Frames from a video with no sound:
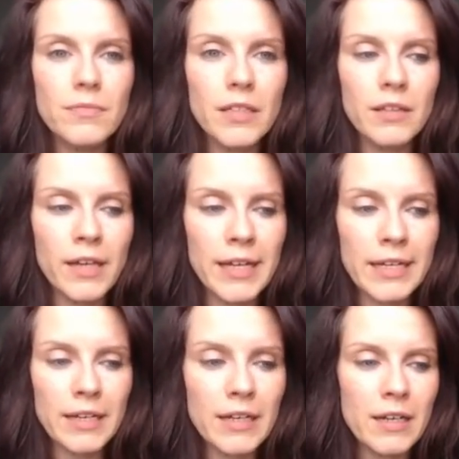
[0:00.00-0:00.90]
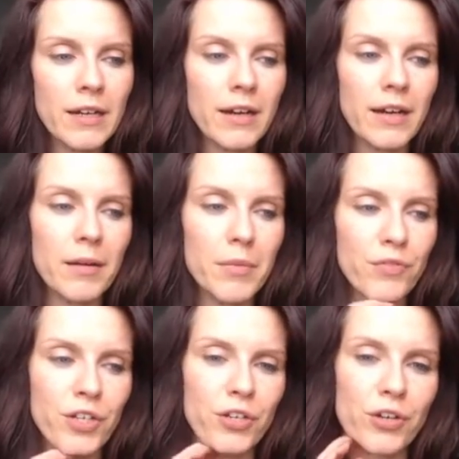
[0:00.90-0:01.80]
like um,
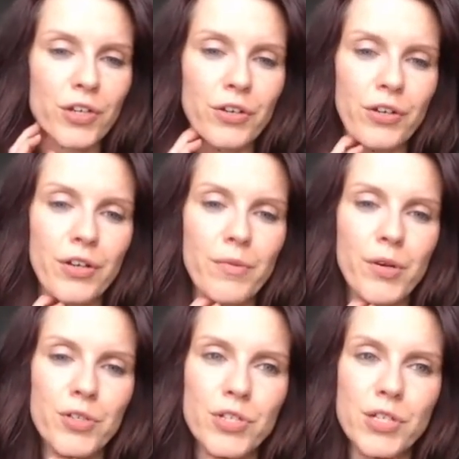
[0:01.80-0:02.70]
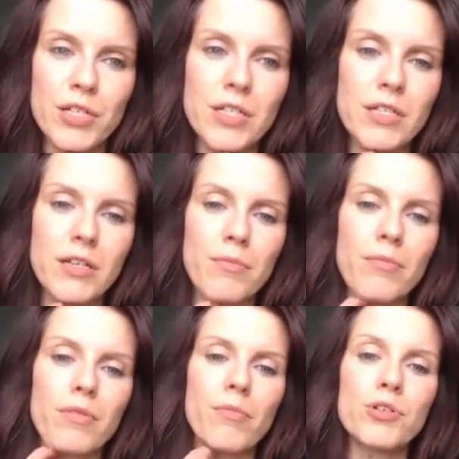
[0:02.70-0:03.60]
if you know you're an emotion em,
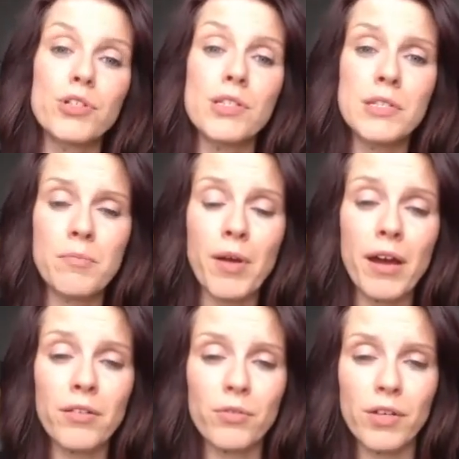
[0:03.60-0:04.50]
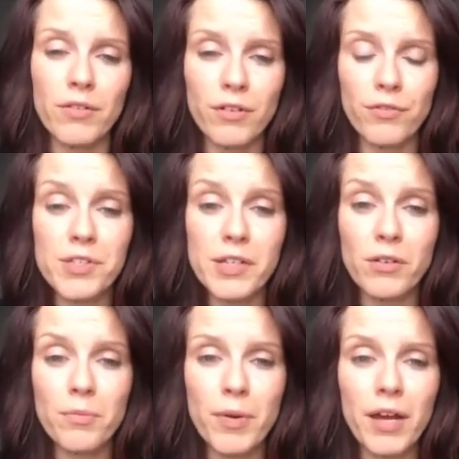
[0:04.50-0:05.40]
emotions empath or even a
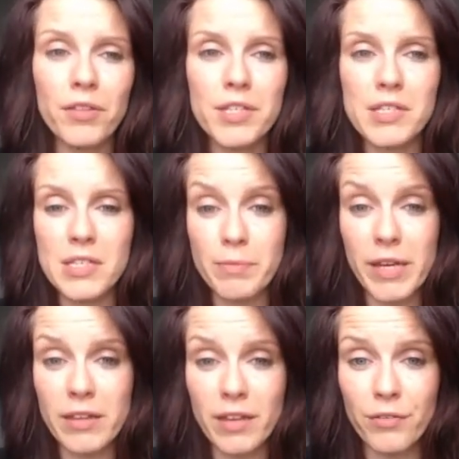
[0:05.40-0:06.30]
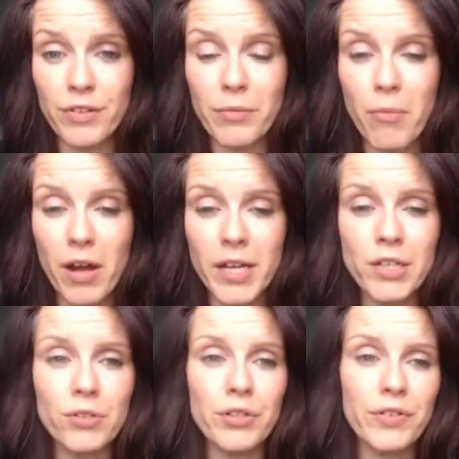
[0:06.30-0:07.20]
physical empath is this pain that i feel
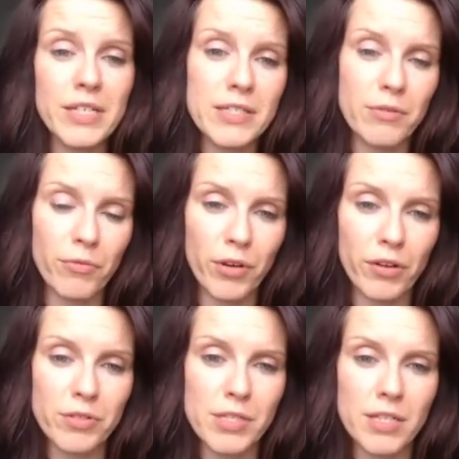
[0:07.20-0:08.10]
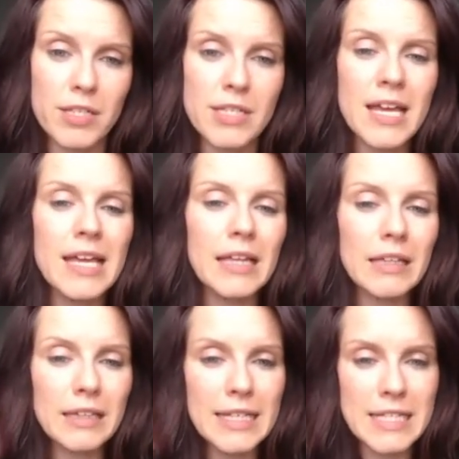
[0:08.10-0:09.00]
mine or if it is someone else's
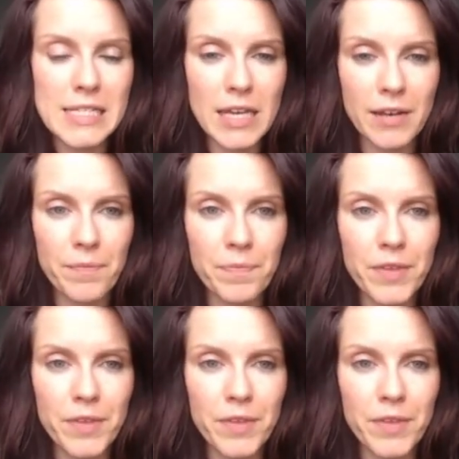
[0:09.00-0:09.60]
listen